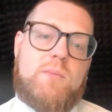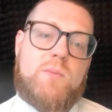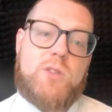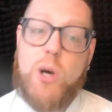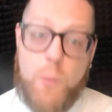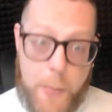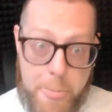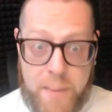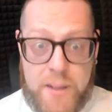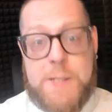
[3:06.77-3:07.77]
So,
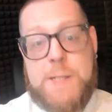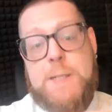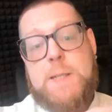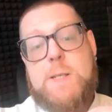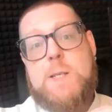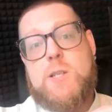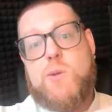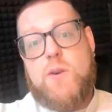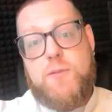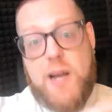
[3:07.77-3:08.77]

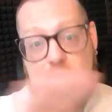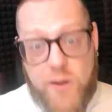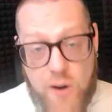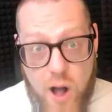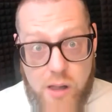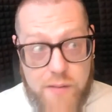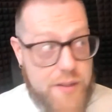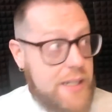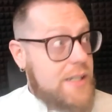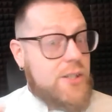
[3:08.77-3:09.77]
to reflect on all of
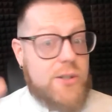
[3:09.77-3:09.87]
this,